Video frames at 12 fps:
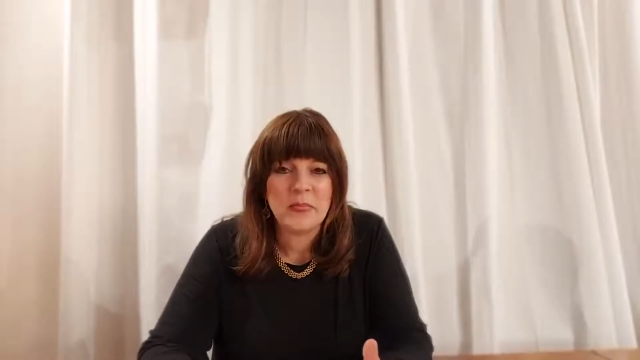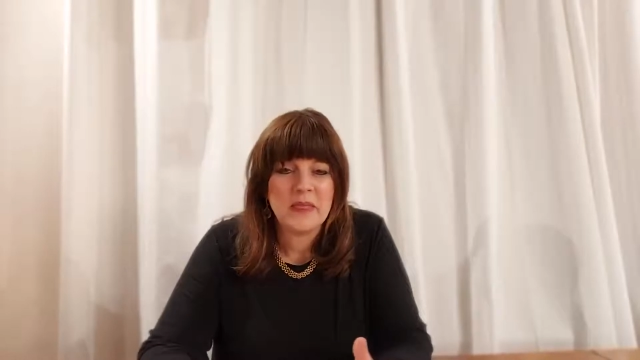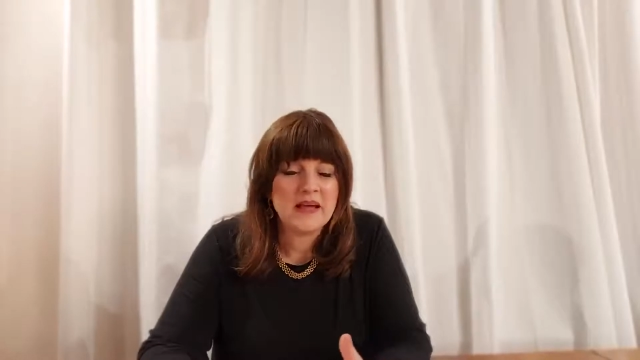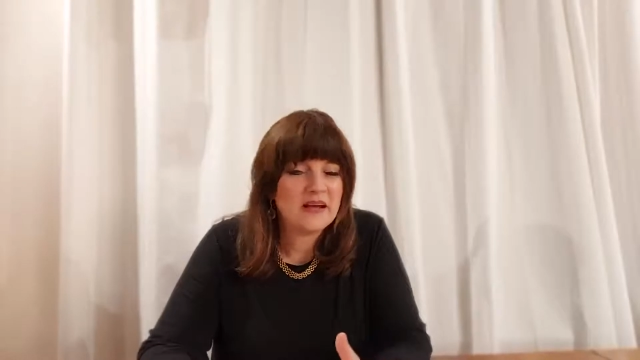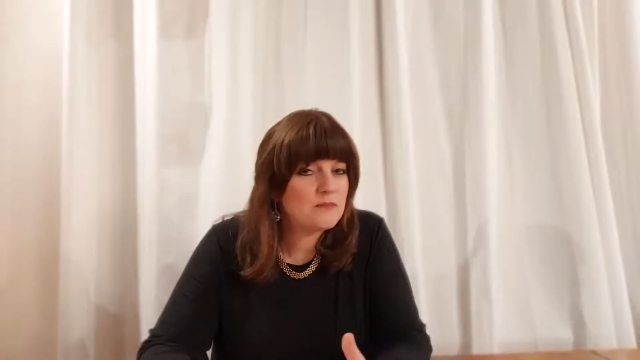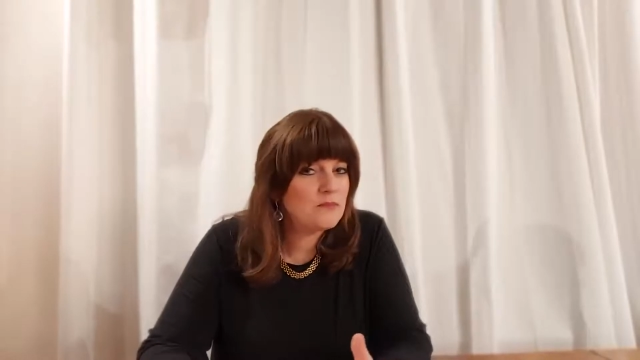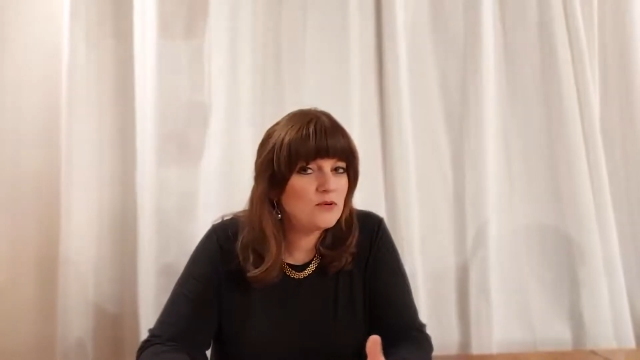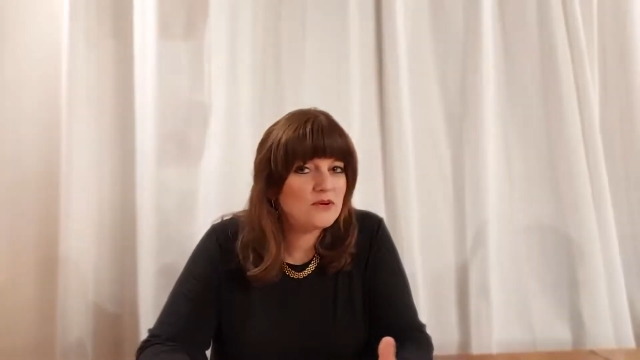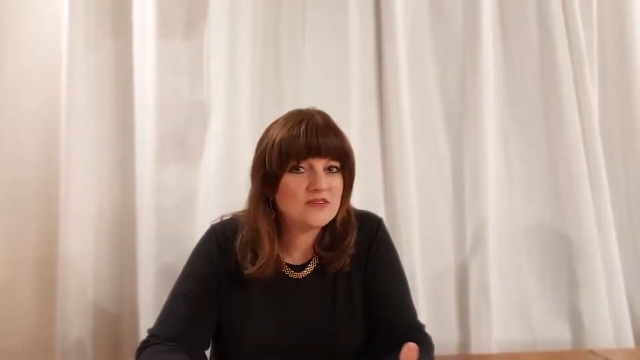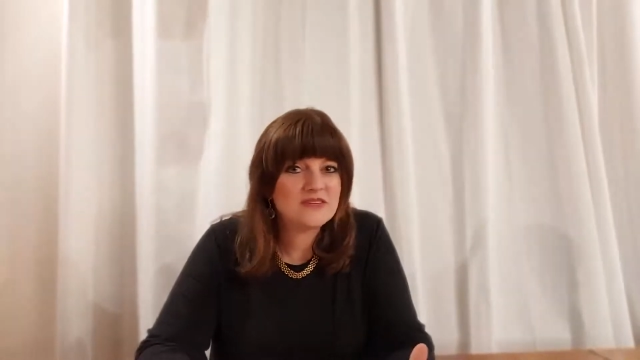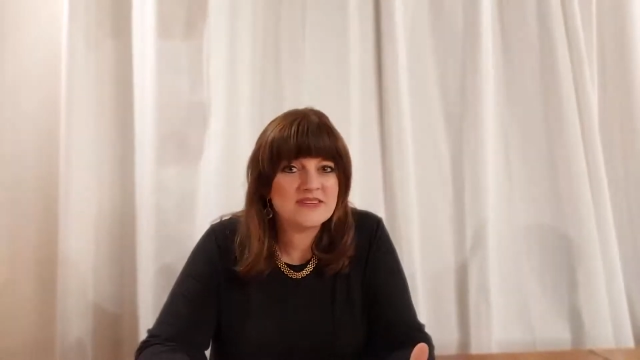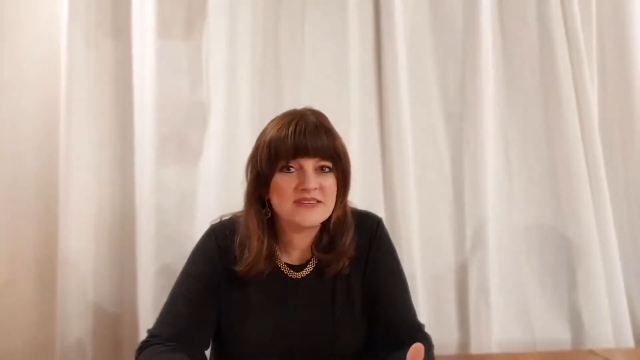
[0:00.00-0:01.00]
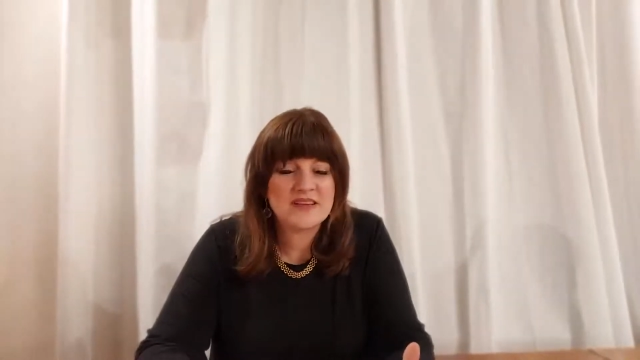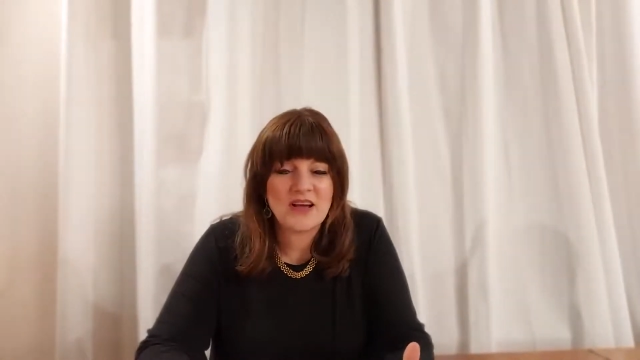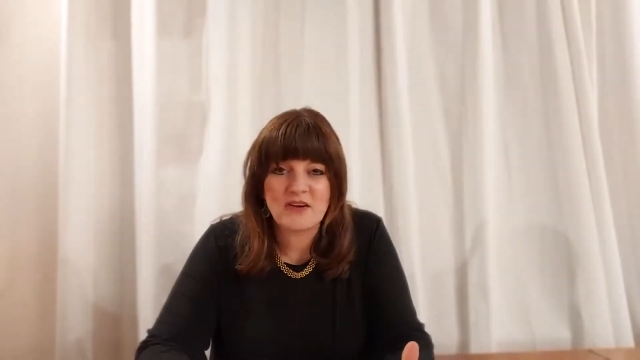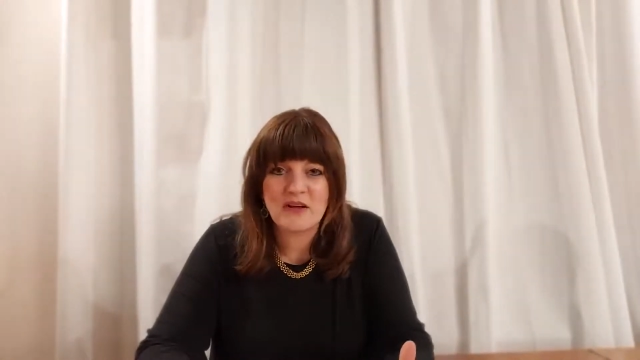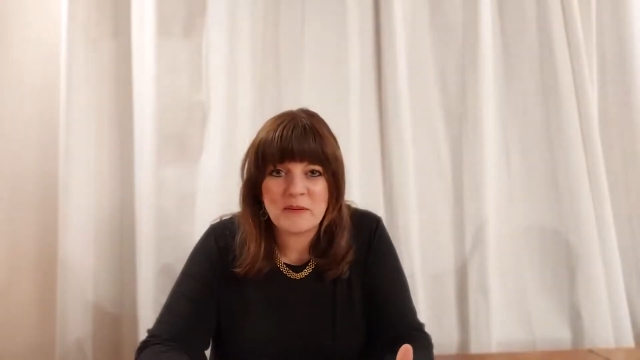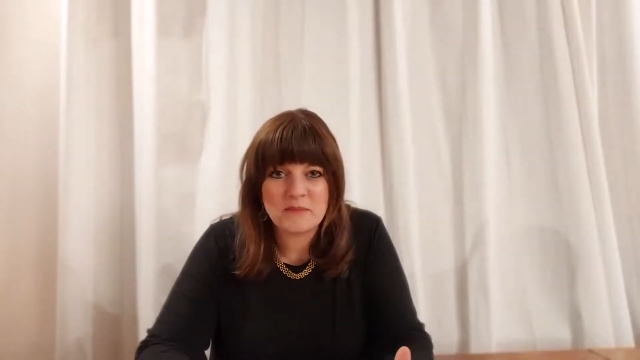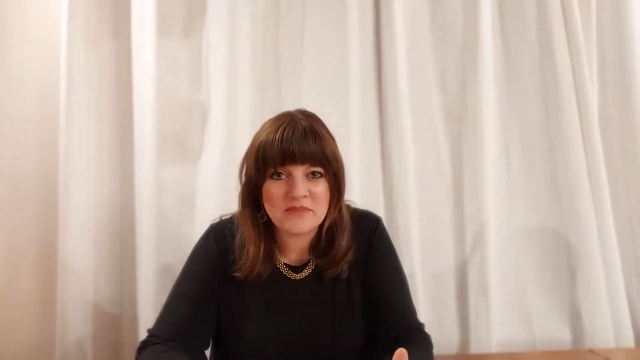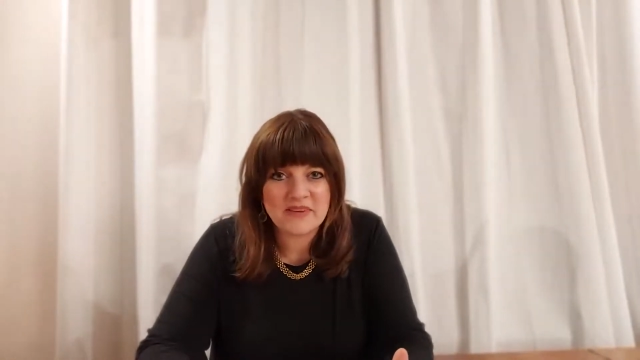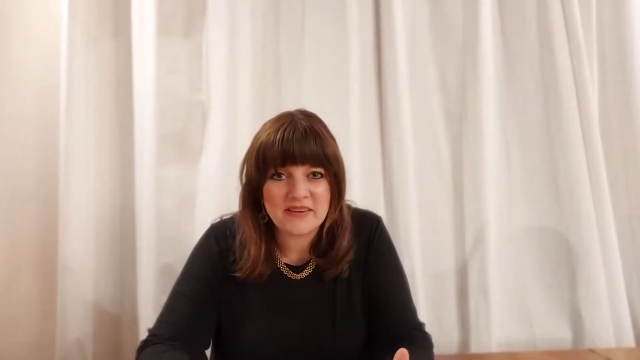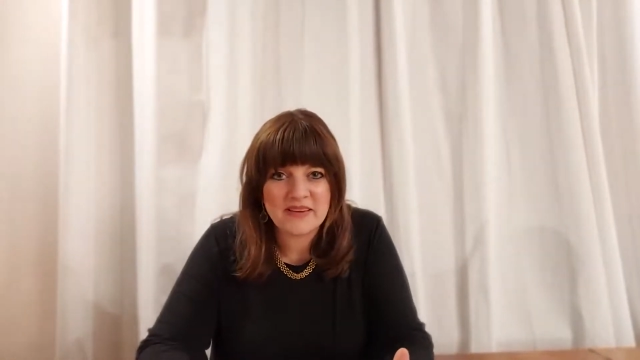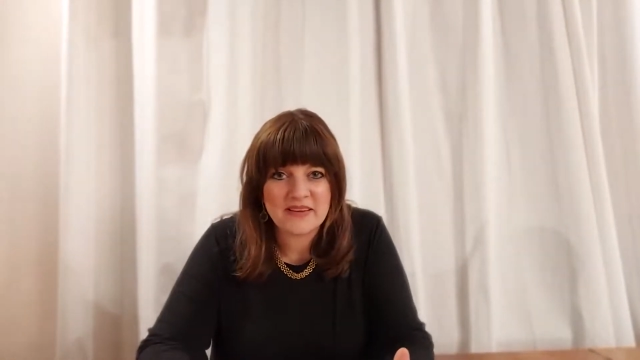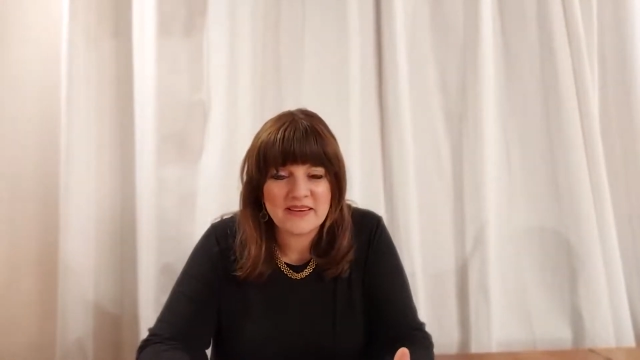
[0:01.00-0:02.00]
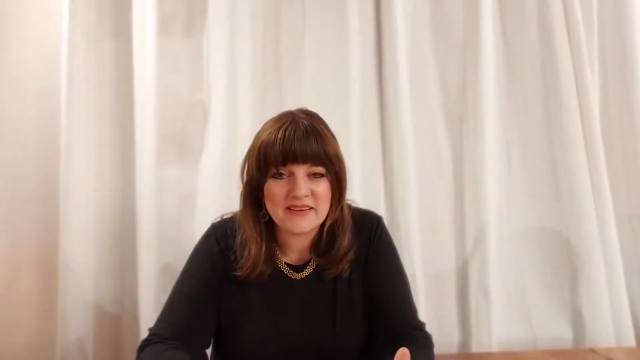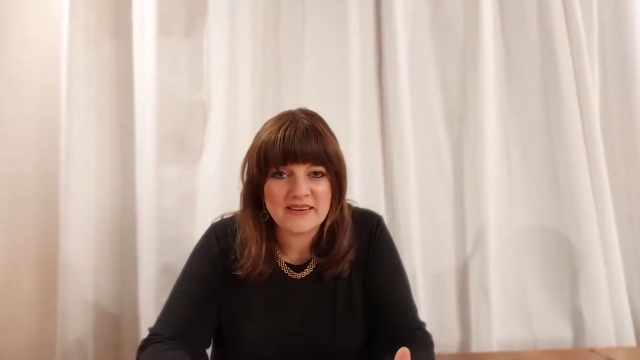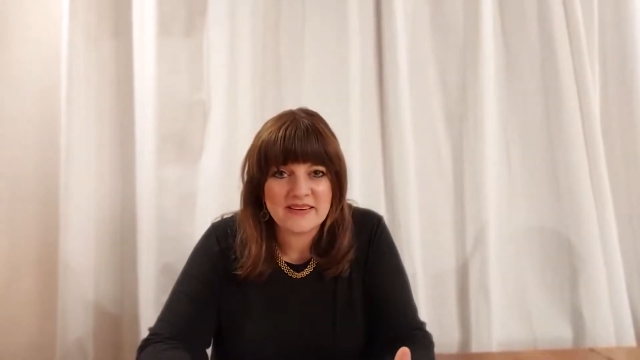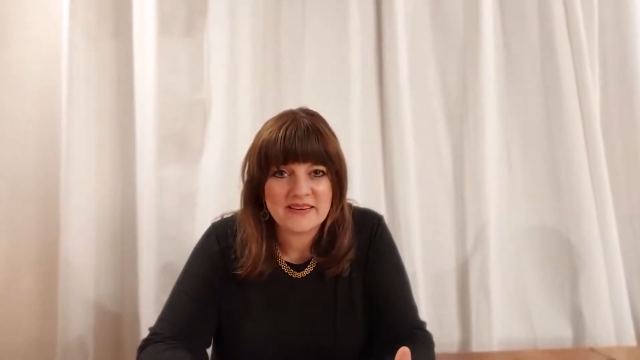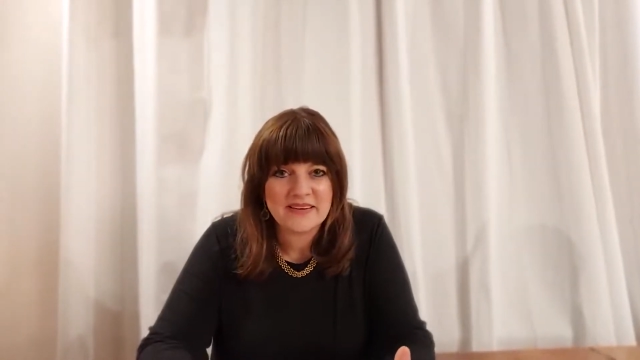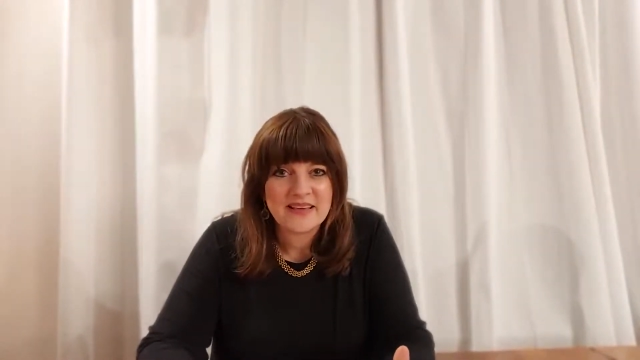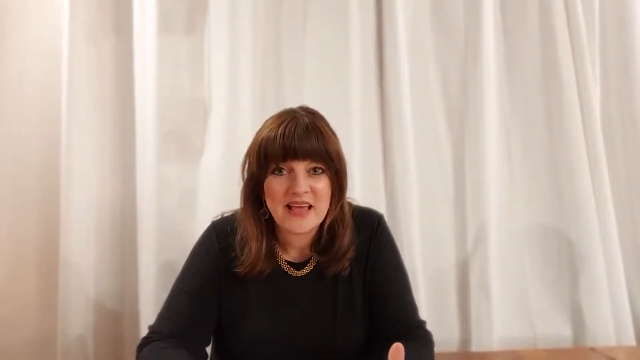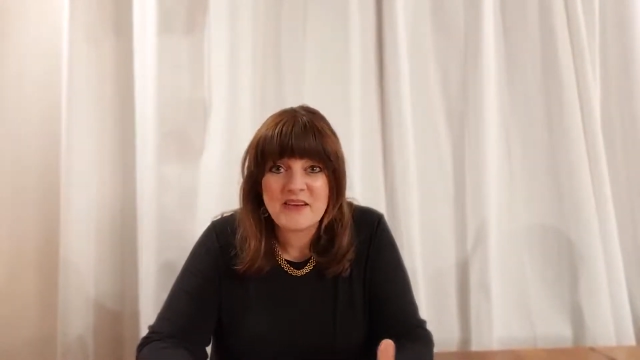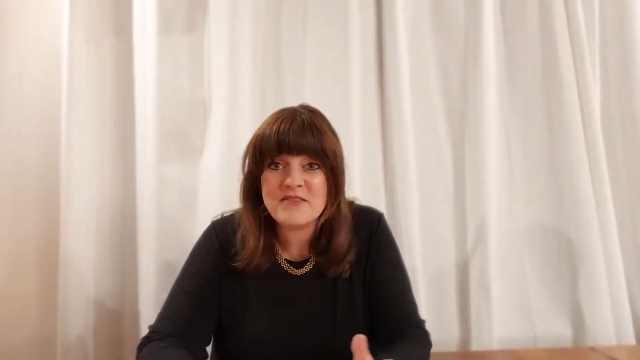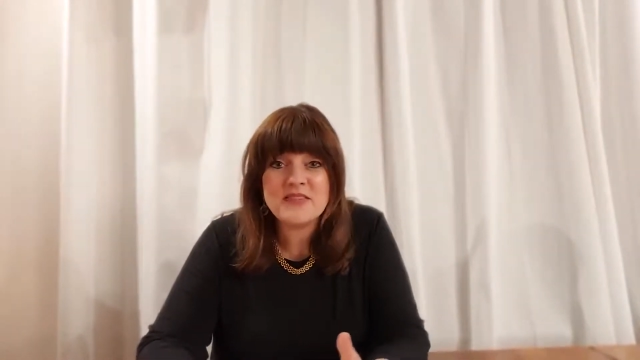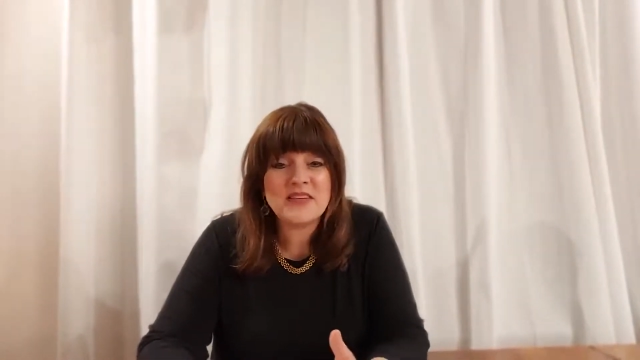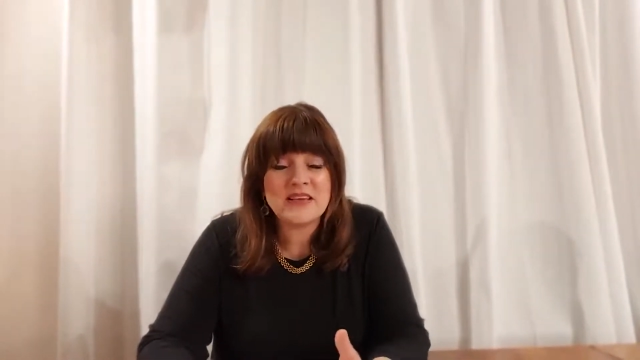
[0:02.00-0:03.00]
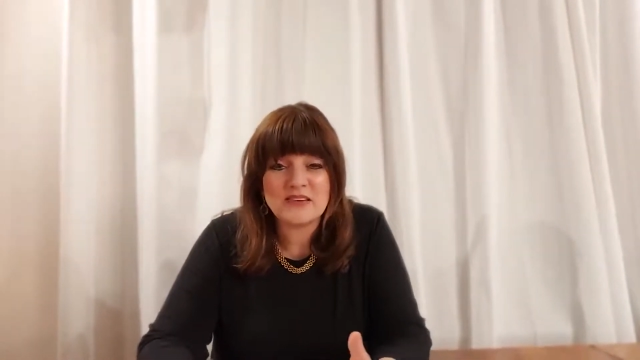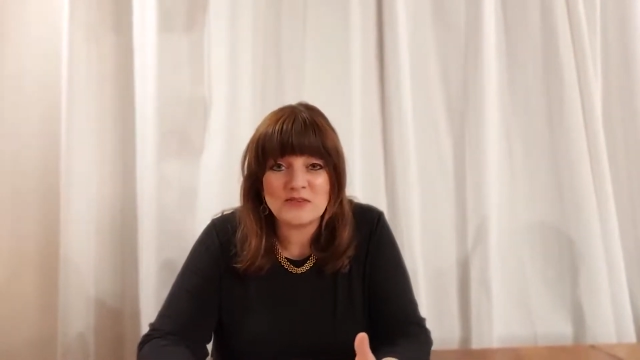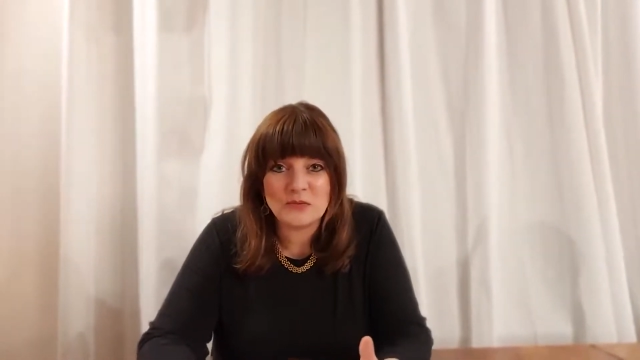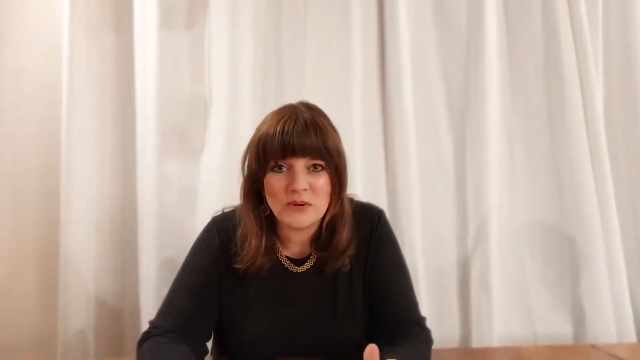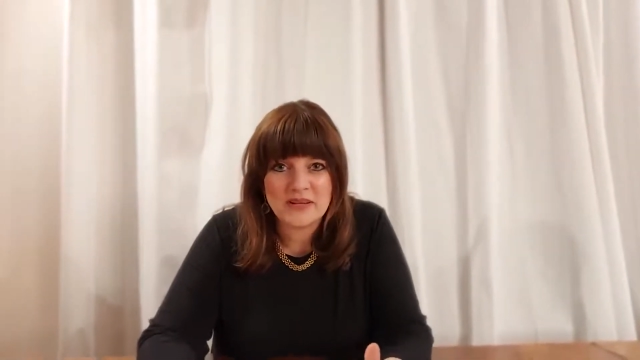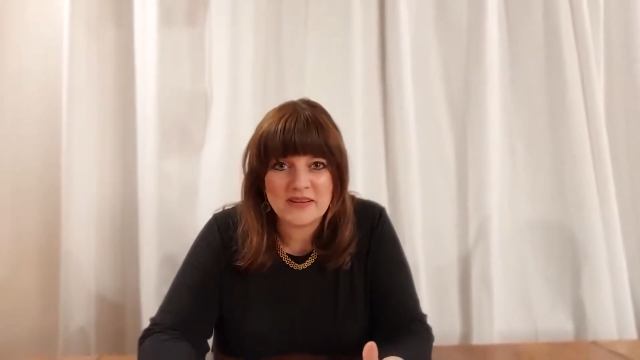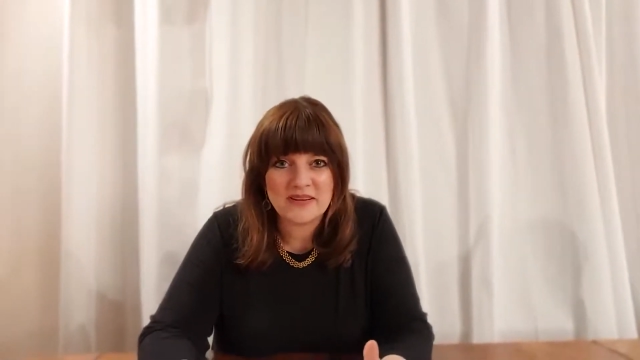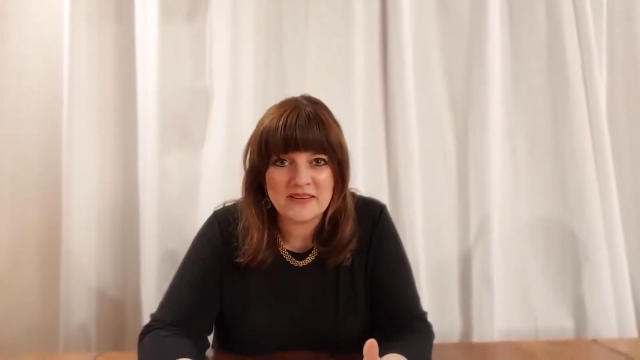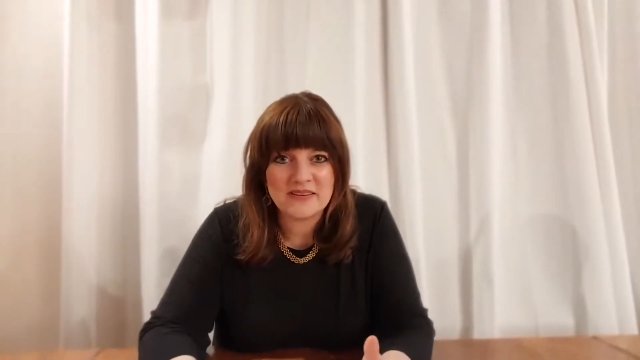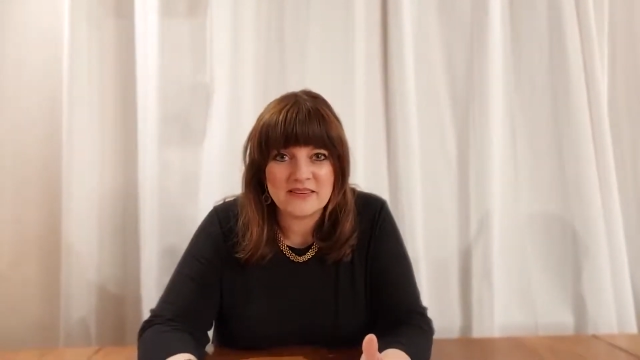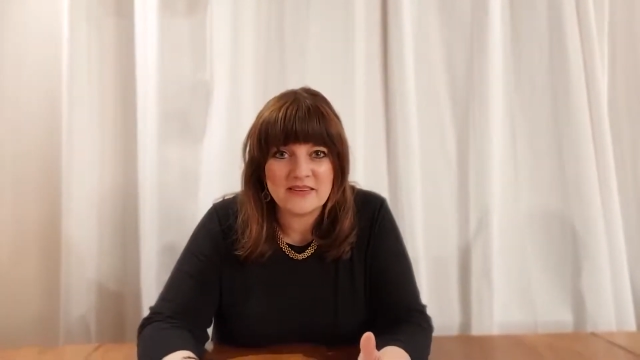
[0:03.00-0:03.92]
Airports are empty. Everything is waiting.